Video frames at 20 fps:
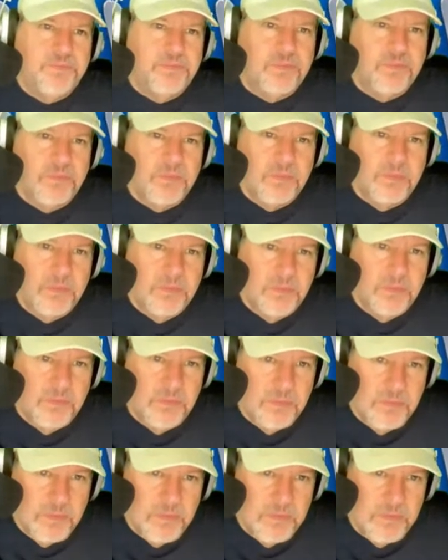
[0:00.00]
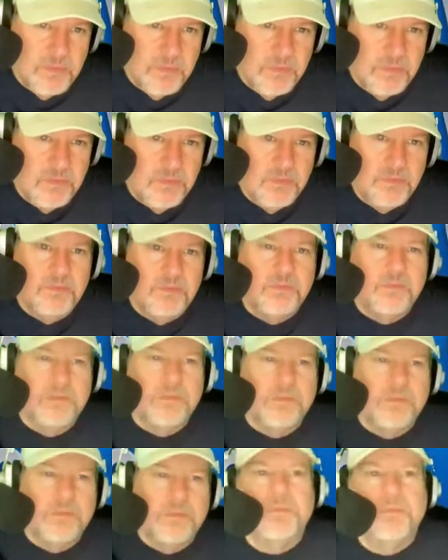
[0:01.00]

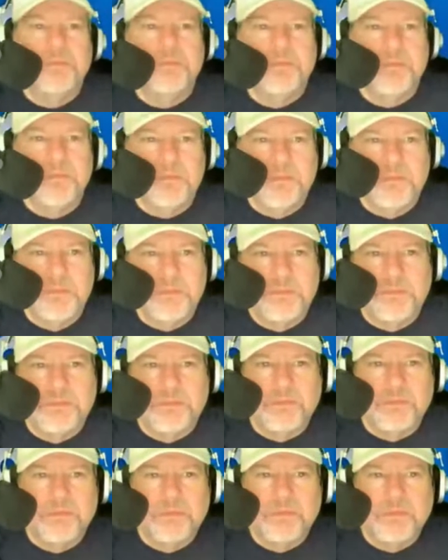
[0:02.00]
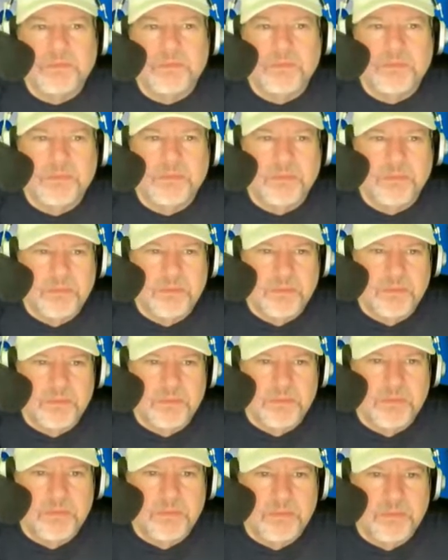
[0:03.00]

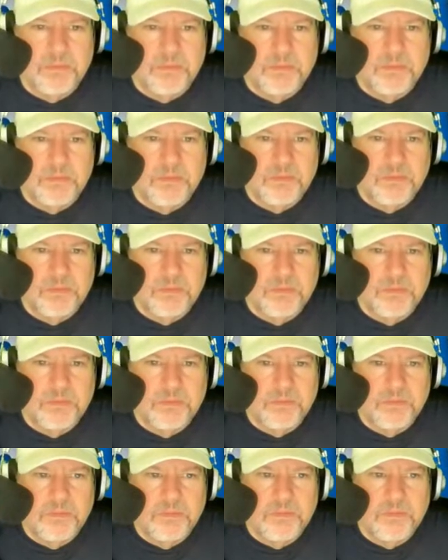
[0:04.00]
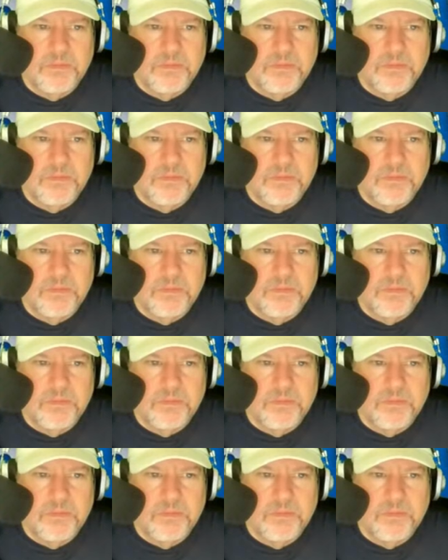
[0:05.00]
No words are spoken by the person on screen.